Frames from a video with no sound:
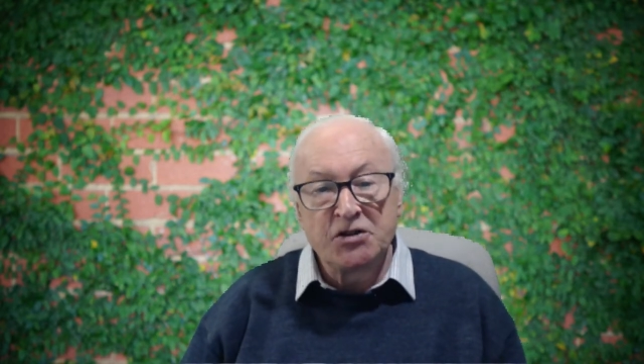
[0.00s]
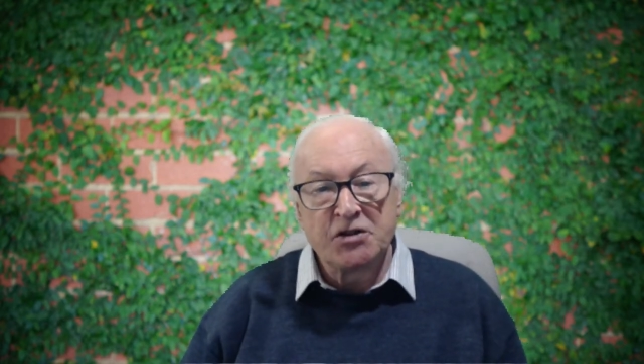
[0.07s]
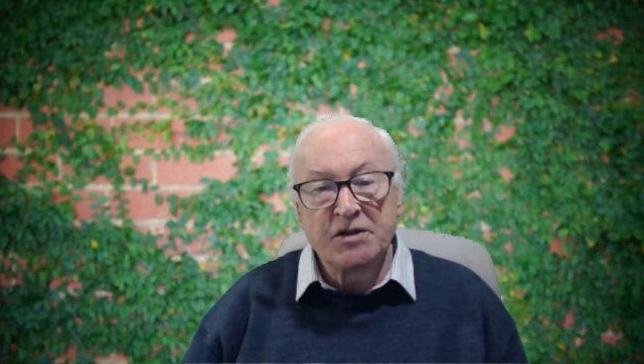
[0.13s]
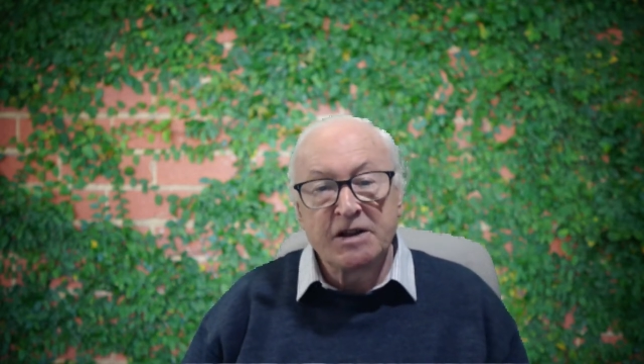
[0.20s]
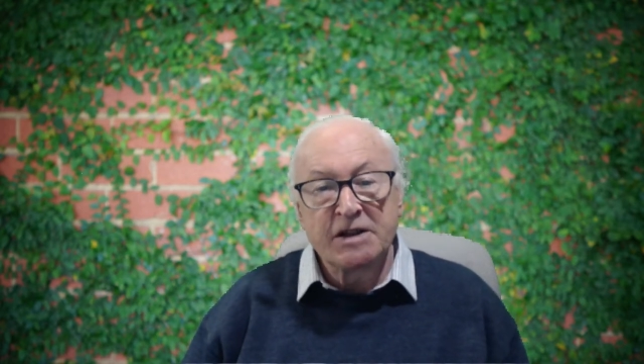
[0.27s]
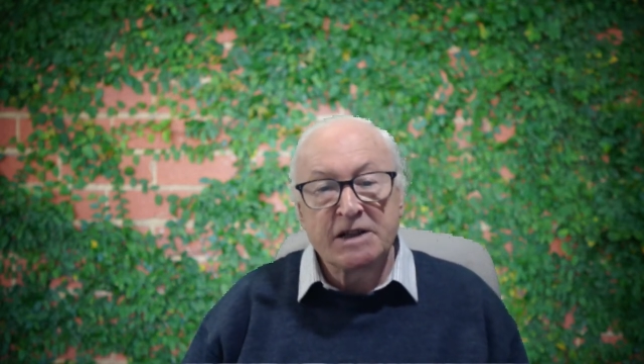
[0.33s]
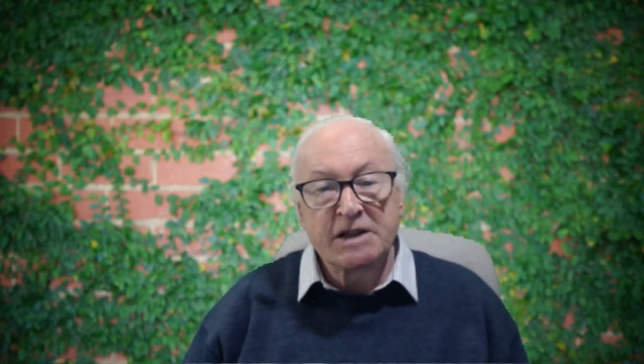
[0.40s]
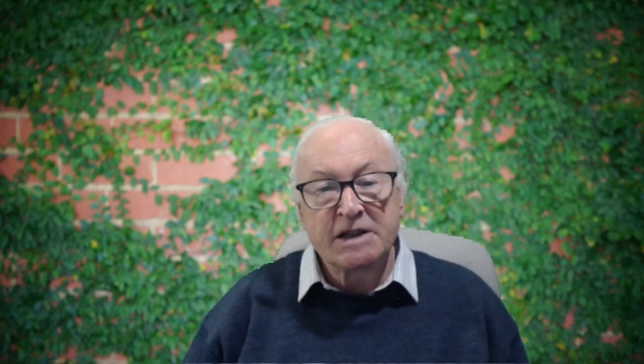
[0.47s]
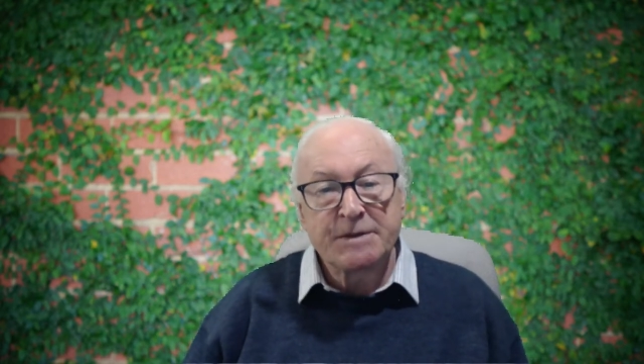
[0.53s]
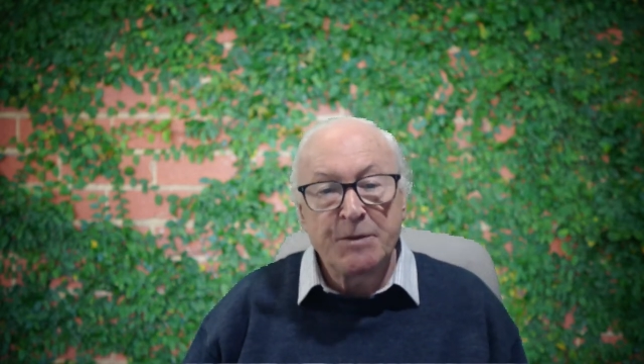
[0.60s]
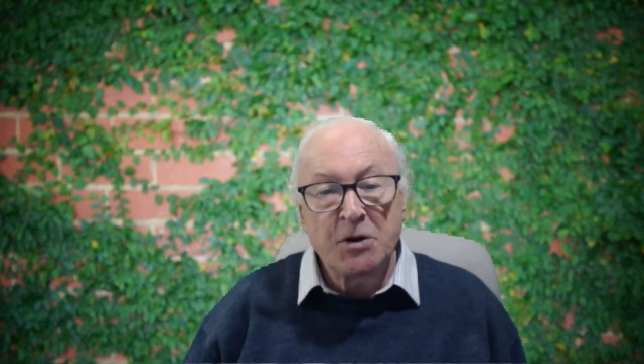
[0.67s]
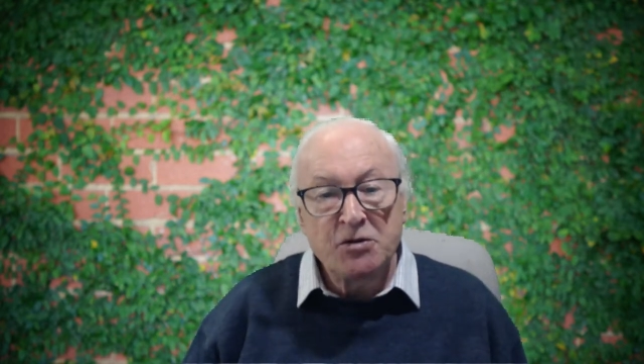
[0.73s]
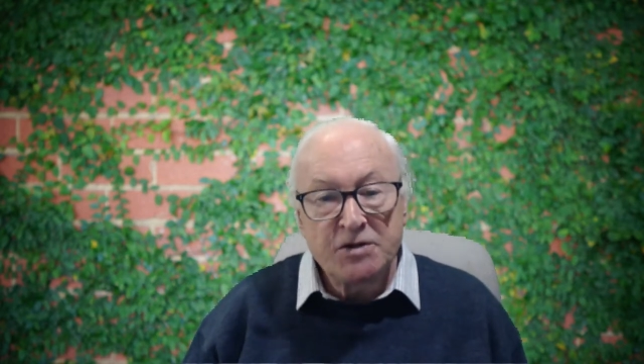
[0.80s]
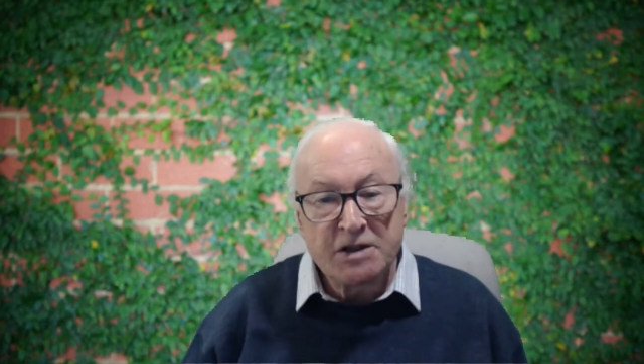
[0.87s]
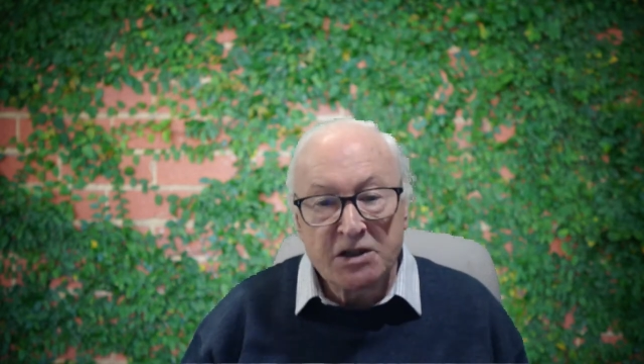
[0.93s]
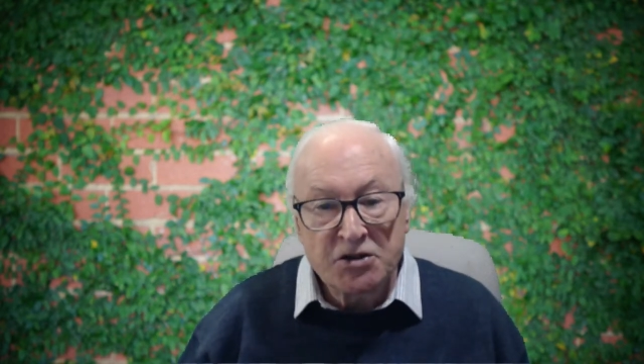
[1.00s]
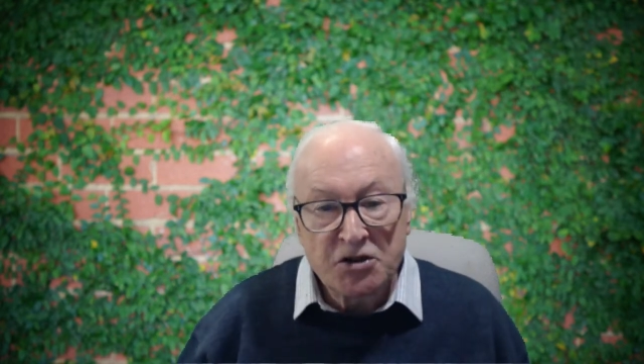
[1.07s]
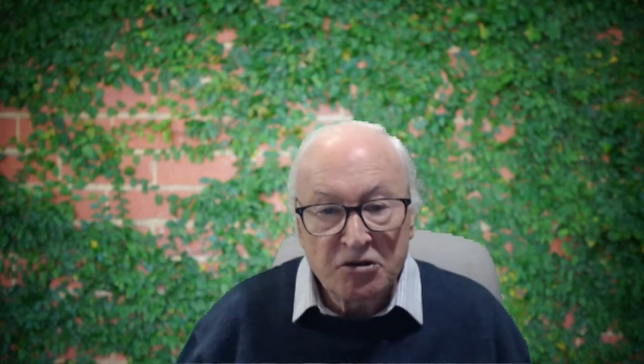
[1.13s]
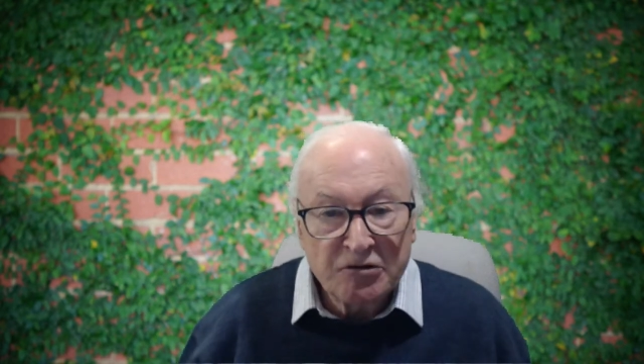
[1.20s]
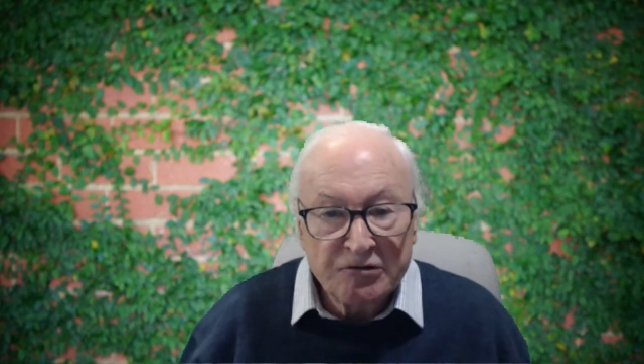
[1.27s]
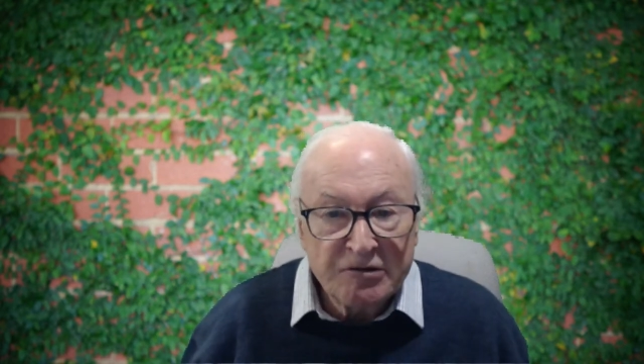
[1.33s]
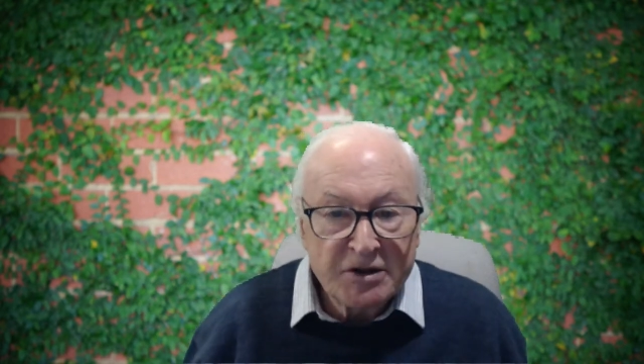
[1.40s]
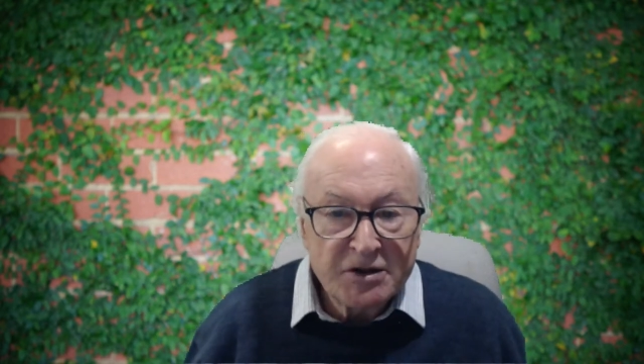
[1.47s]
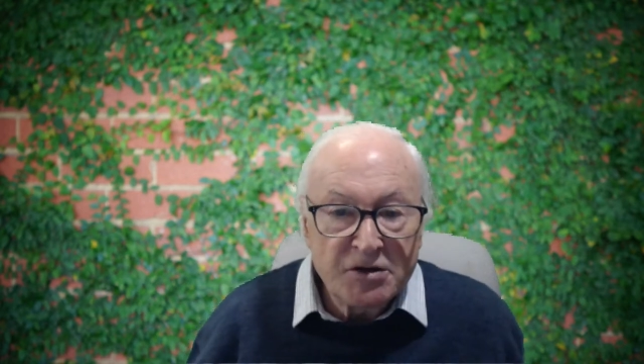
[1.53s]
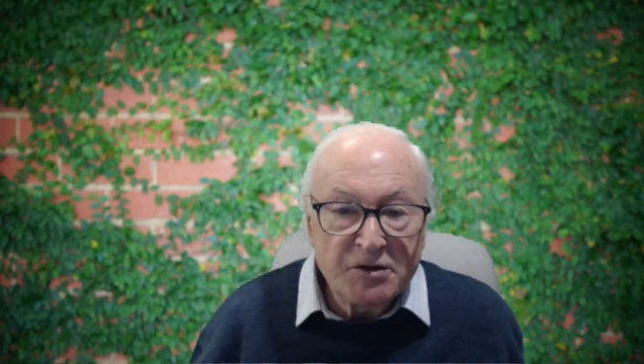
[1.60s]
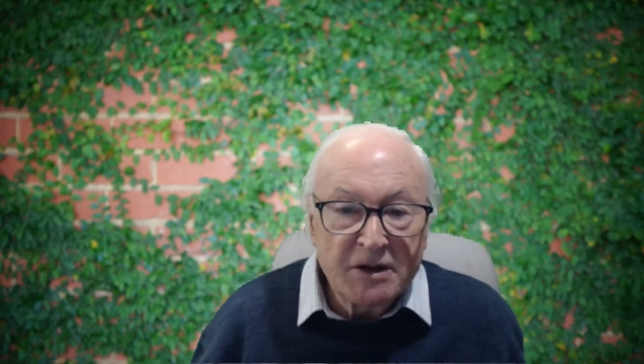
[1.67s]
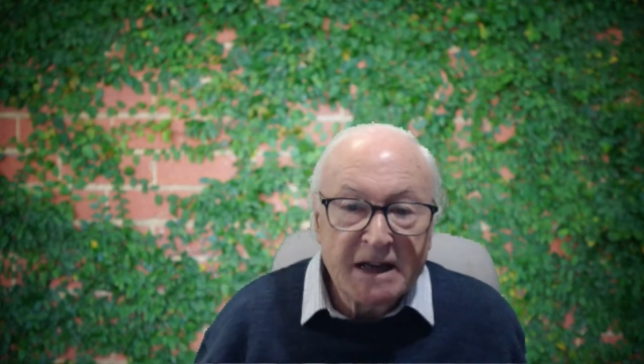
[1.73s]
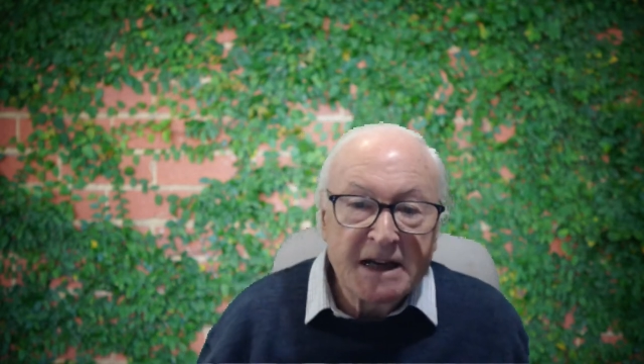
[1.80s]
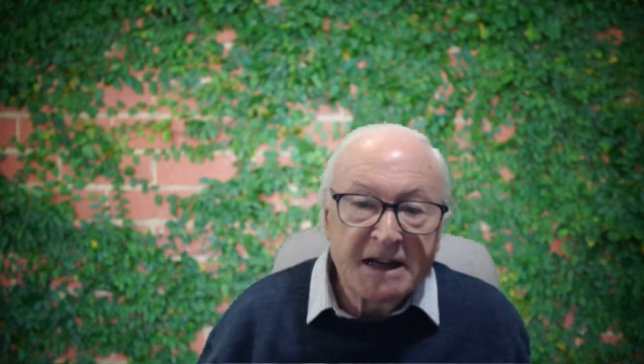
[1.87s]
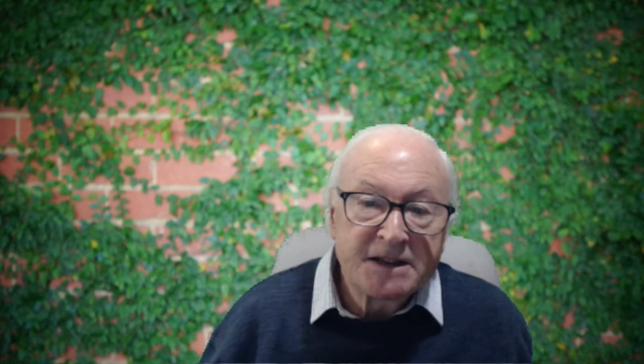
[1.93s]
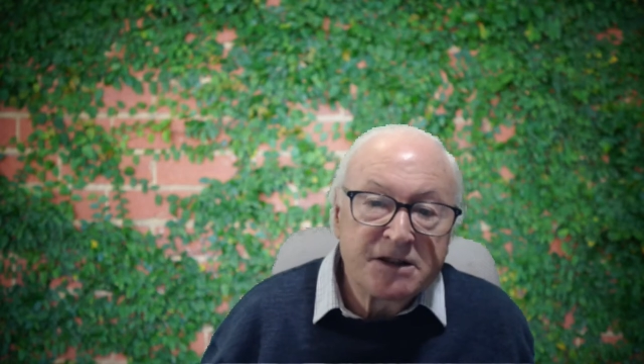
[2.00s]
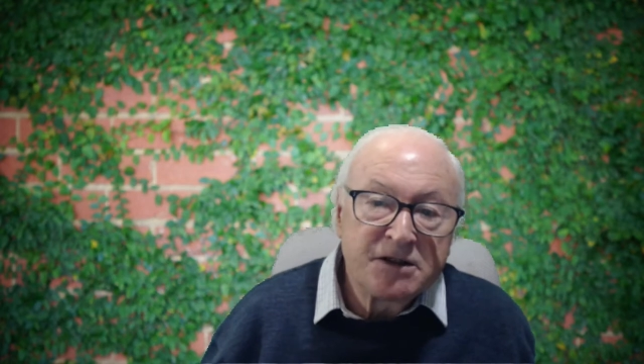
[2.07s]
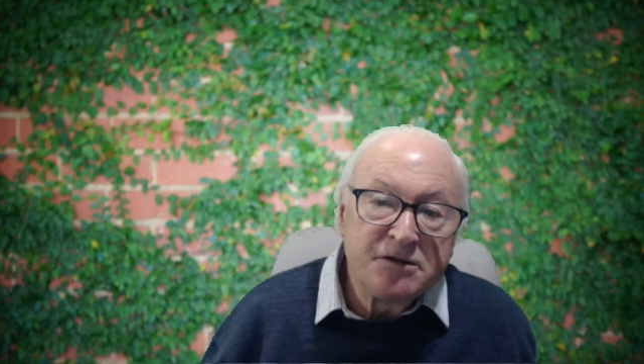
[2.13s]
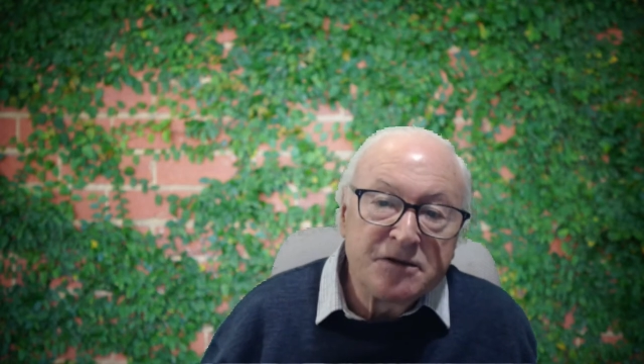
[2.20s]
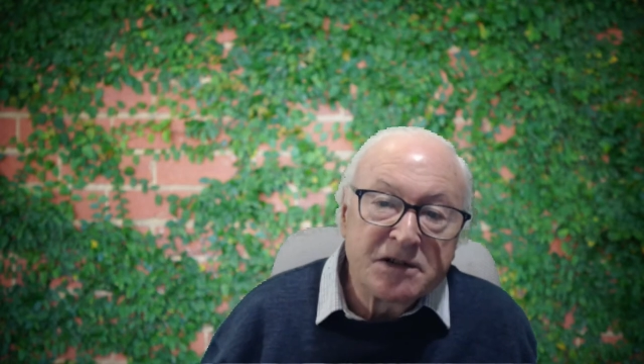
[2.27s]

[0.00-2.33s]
that exposing children to cartoons